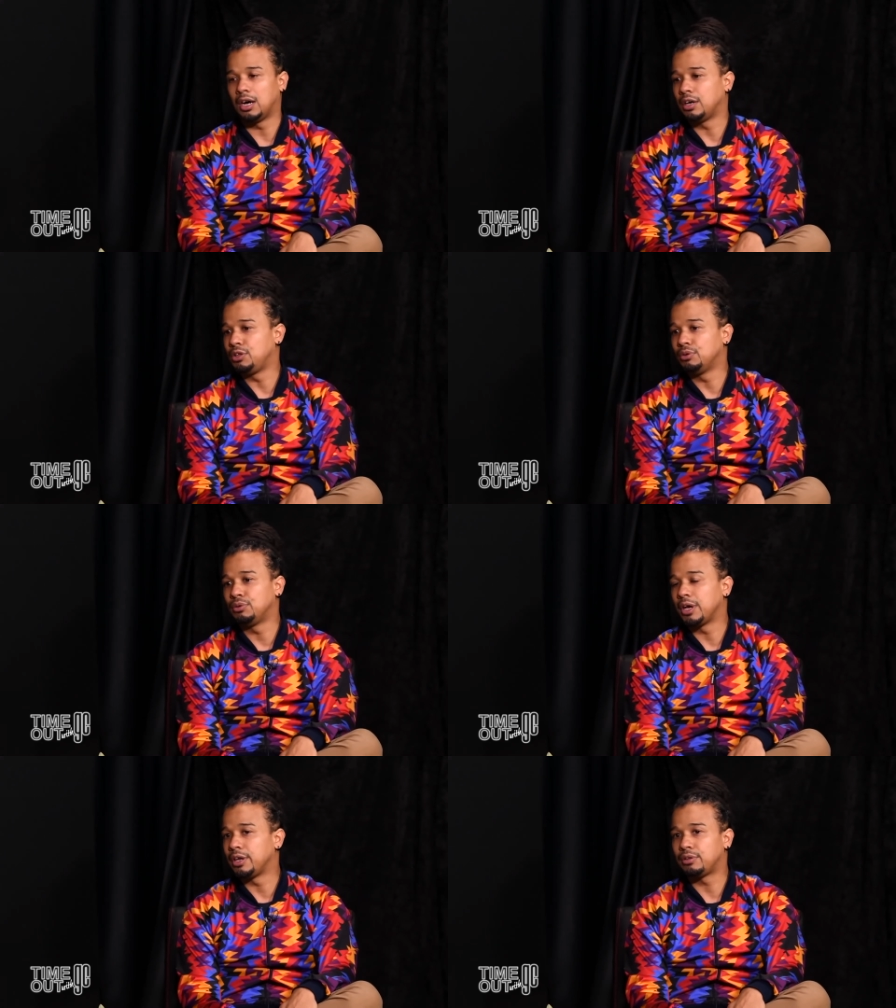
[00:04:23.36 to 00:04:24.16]
you're
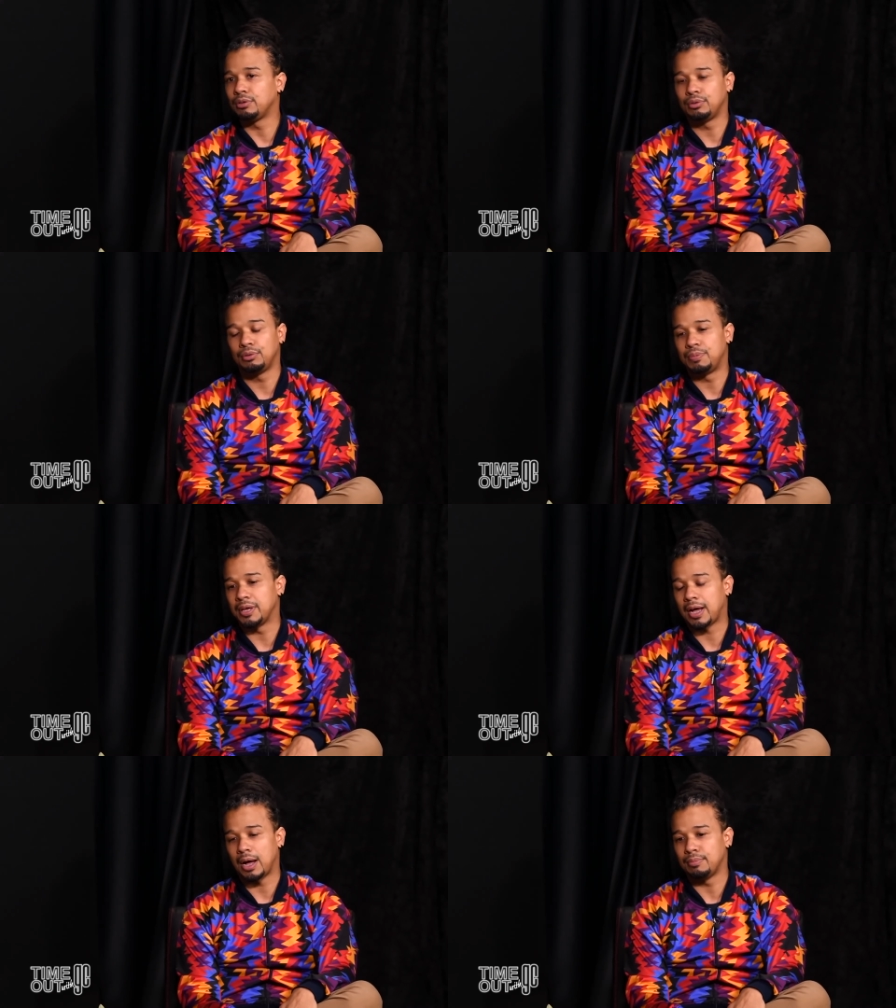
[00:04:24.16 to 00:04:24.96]
going to
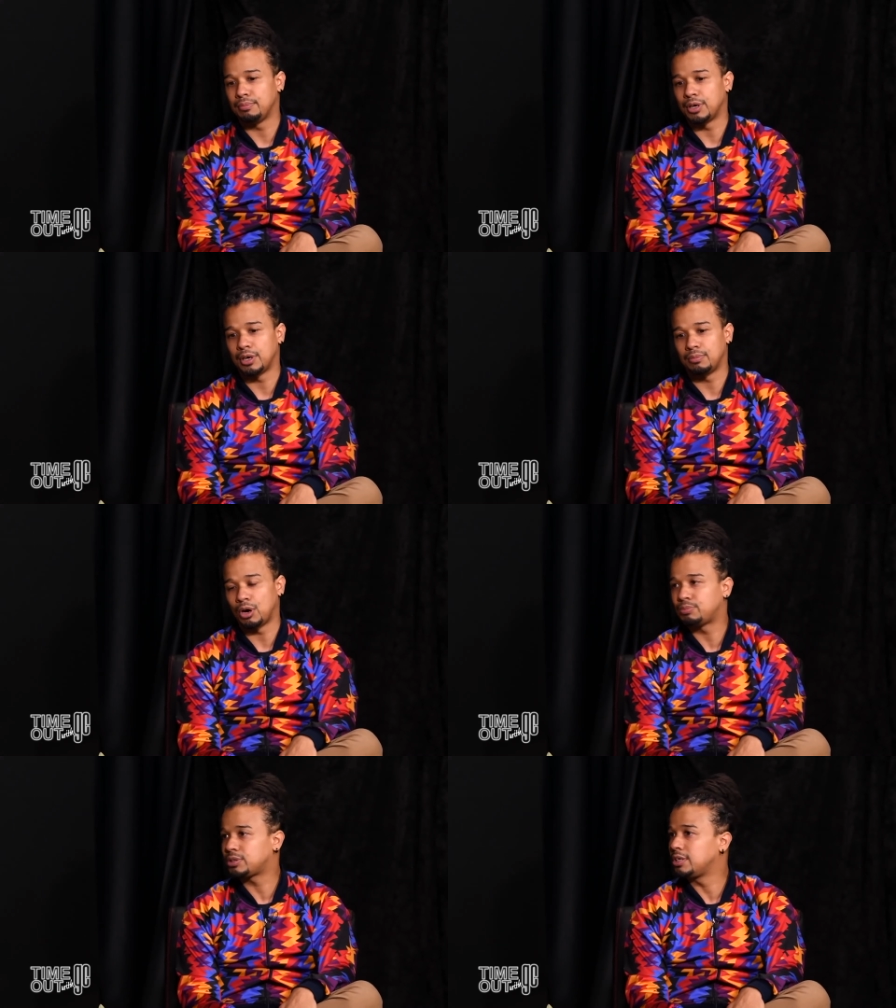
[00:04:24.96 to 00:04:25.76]
become
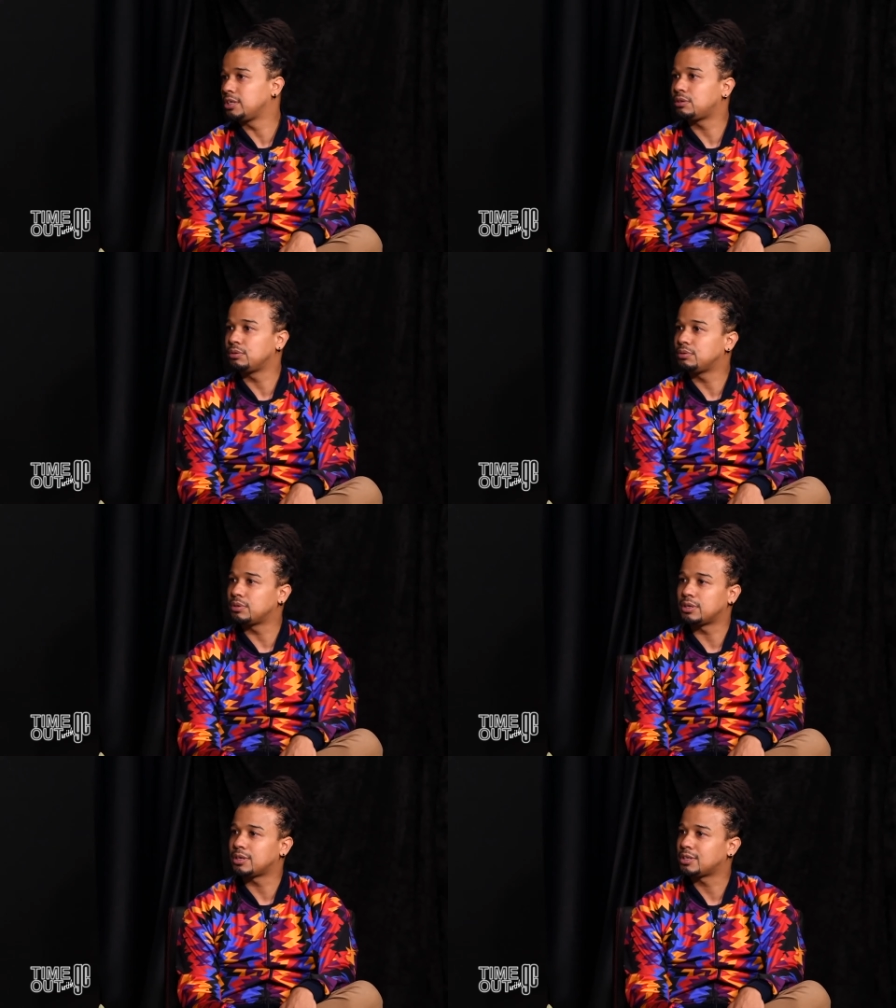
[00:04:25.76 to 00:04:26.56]
obsolete.
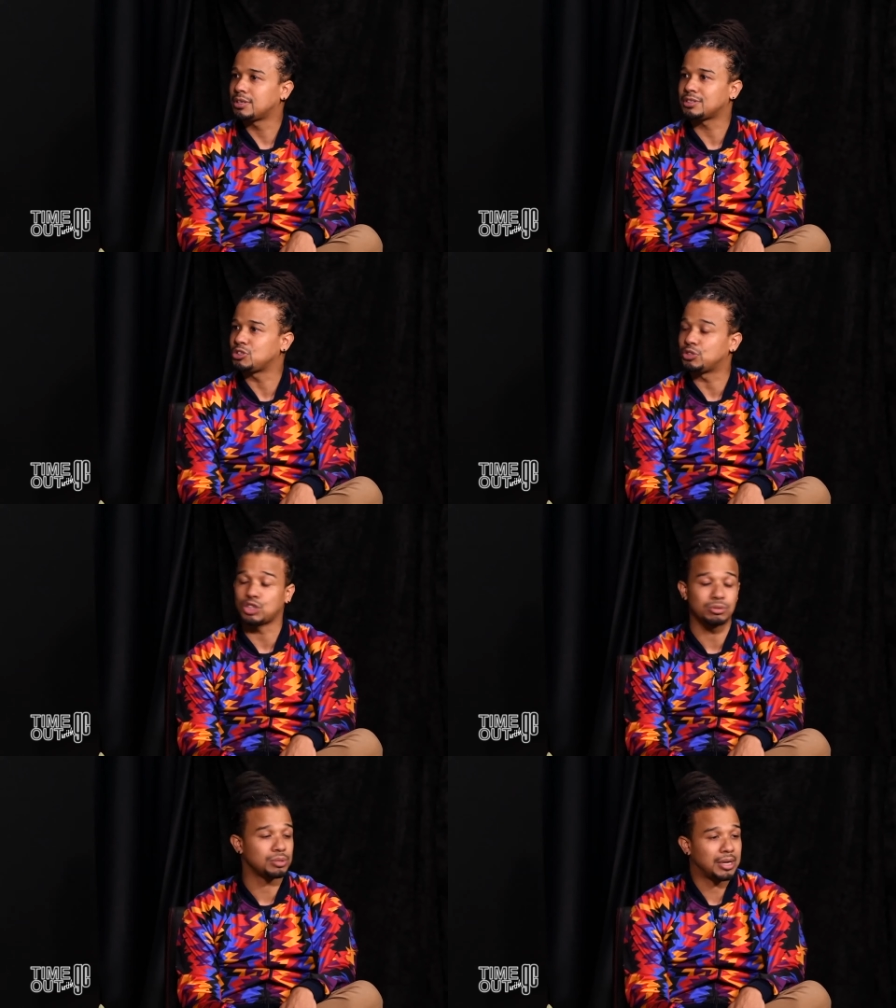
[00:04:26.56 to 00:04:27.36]
Your
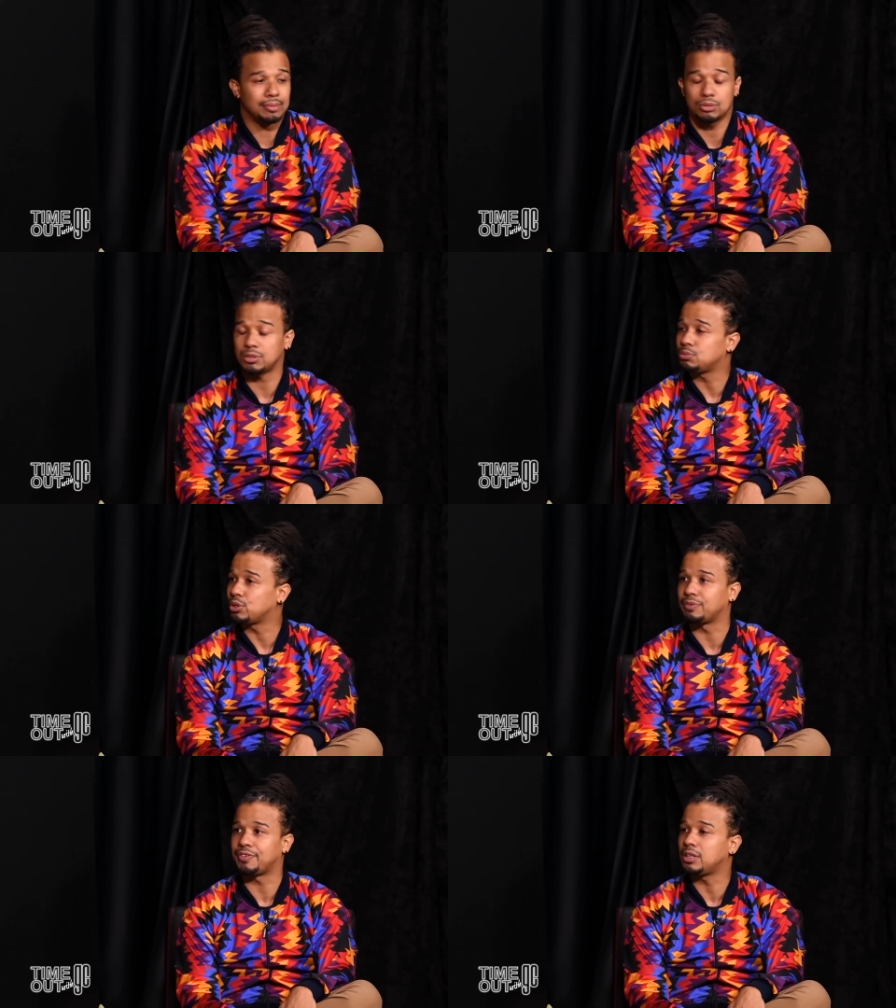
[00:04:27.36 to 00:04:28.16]
jobs will become so much more
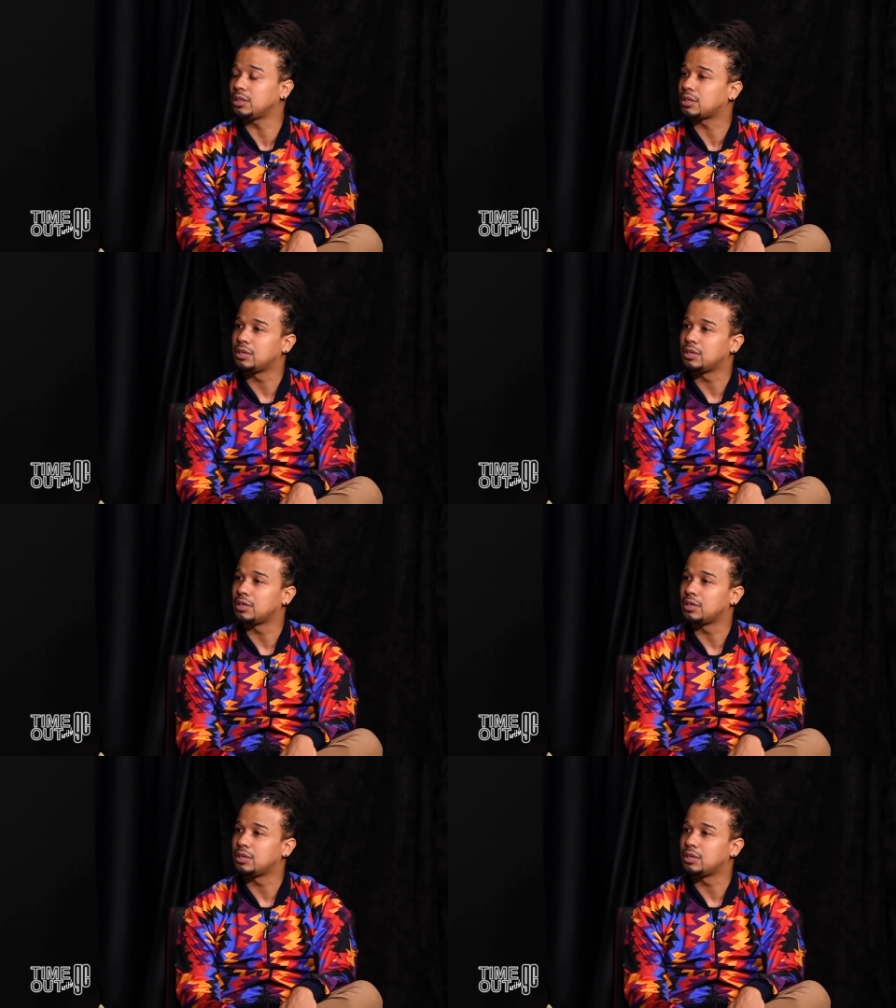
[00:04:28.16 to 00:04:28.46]
difficult.